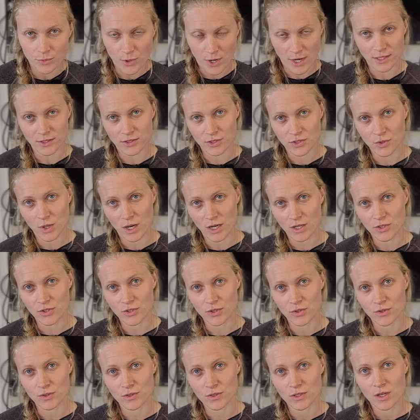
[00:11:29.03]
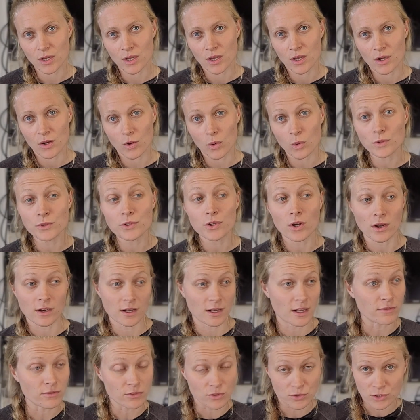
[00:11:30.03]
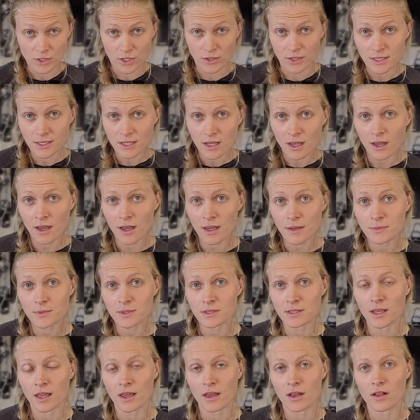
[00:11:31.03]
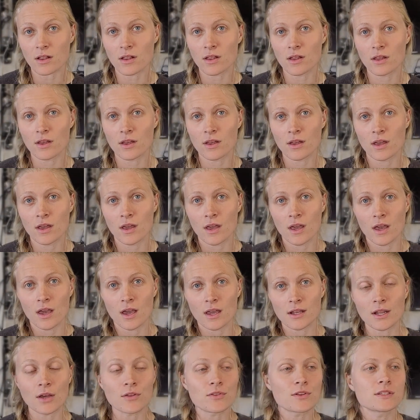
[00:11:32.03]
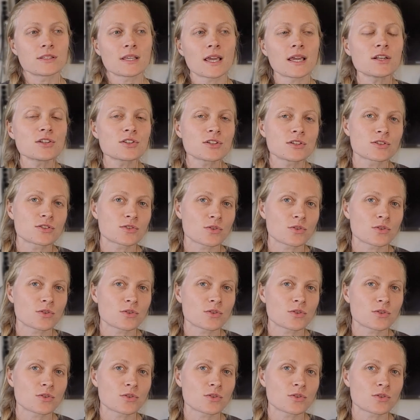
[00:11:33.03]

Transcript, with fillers: brain structures, older on an evolutionary timescale, now, these ancient